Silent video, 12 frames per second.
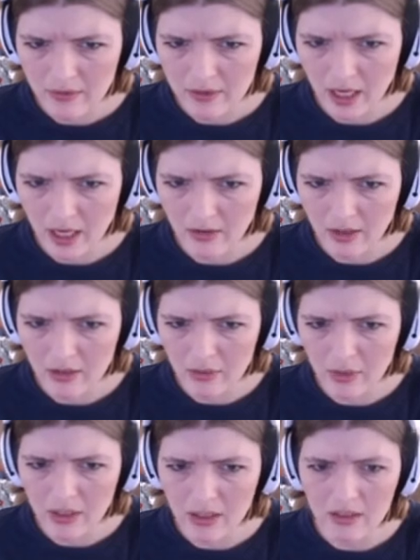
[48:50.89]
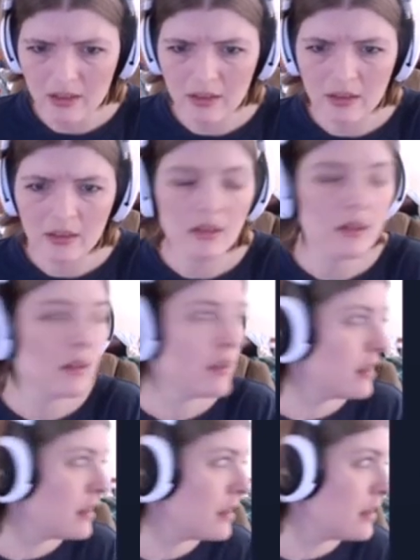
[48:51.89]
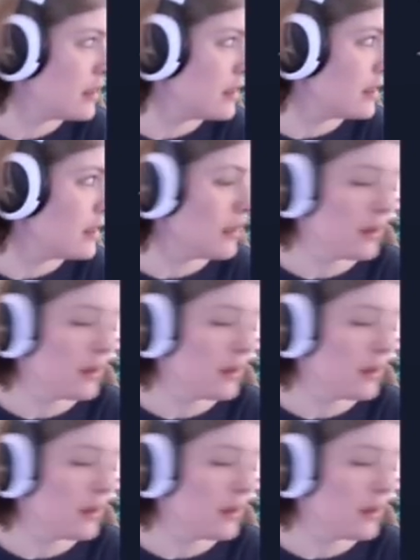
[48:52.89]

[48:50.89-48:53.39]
Zachary had twins? Mommy.